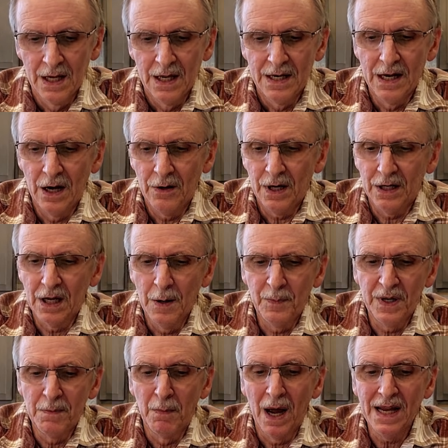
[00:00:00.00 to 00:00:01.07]
Now, a
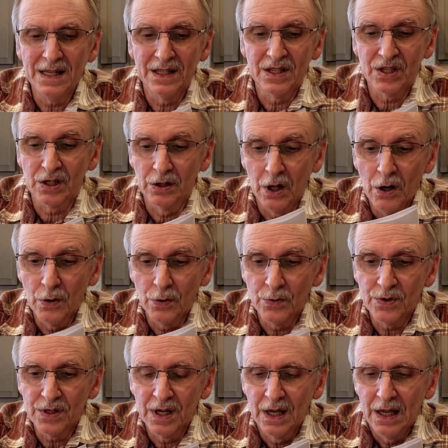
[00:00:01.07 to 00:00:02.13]
company might
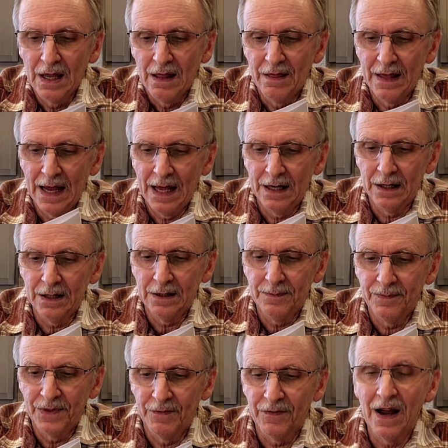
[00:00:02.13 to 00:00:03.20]
disclose that uh,
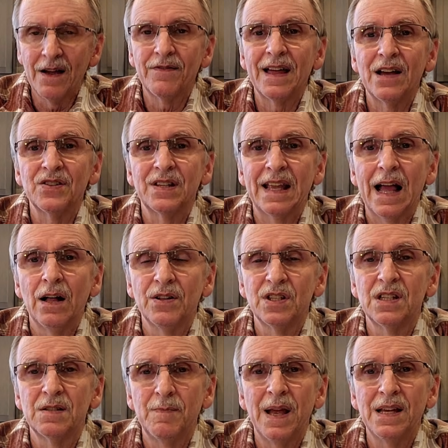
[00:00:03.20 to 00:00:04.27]
the 5,000
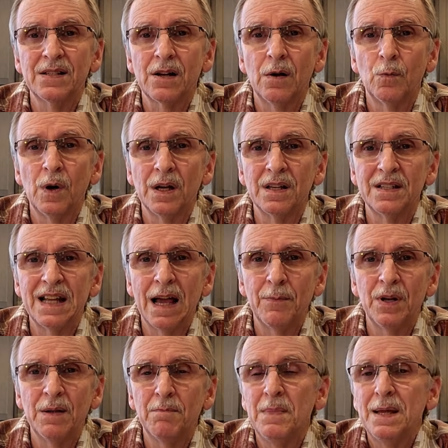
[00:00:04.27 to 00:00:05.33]
gallons is based on one
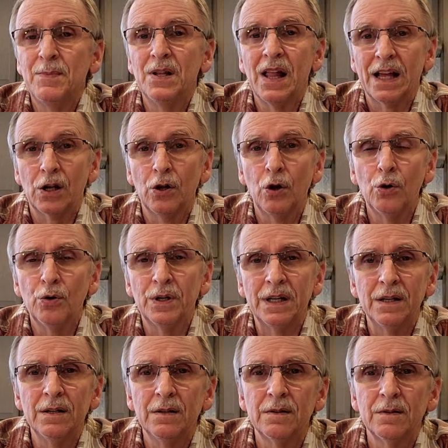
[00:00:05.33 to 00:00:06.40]
contaminant, maybe like
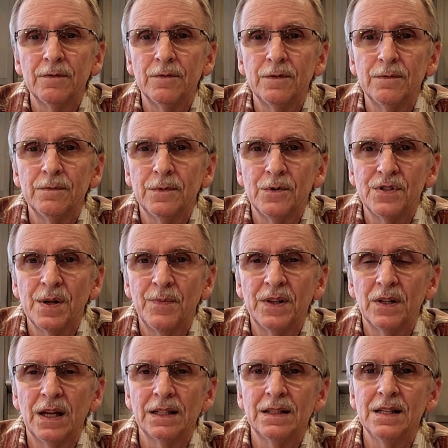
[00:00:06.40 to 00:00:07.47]
chlorine or
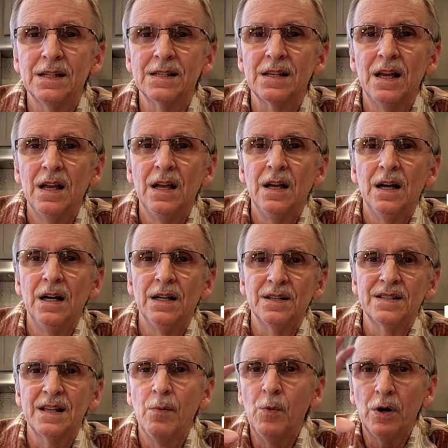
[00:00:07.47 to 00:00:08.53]
something like this, uh,
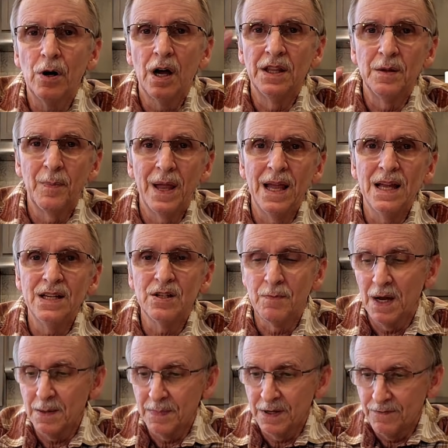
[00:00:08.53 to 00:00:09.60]
somewhere on the page. It
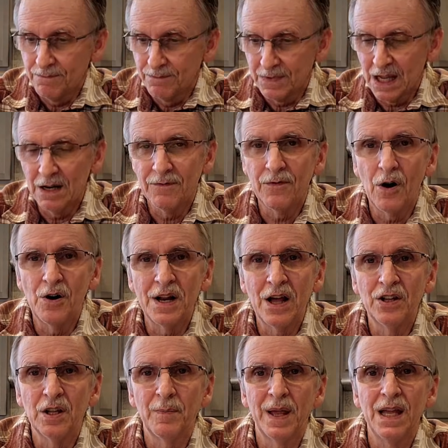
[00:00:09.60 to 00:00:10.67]
might be kind of far
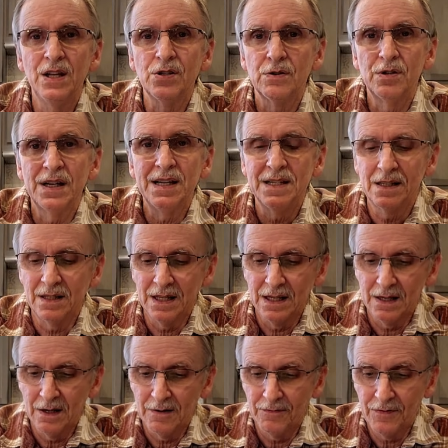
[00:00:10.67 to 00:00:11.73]
down the page or
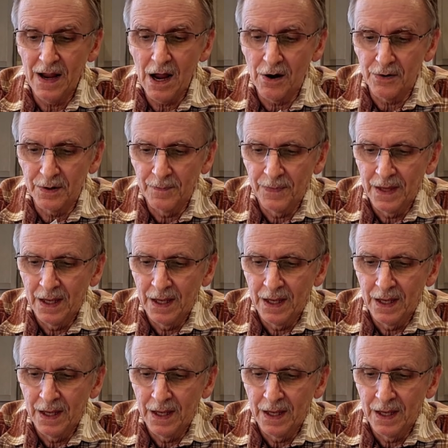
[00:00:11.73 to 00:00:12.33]
easily uh, found.